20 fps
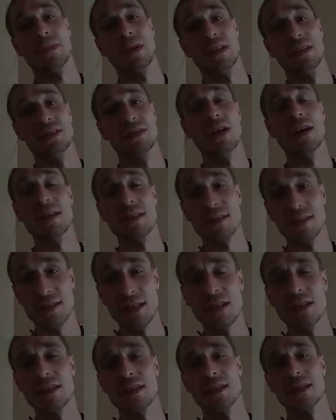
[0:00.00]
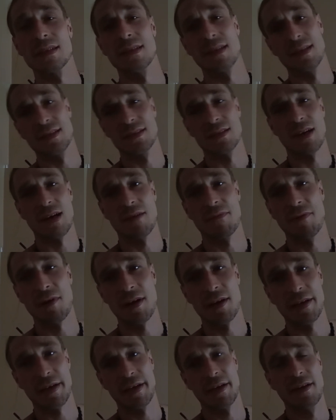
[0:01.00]
They start stealing. They start
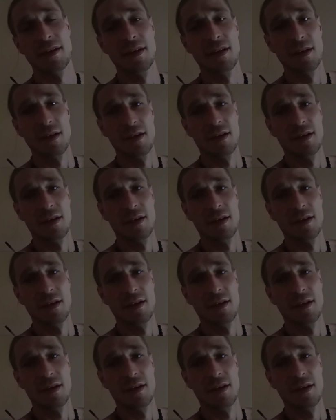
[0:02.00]
fucking,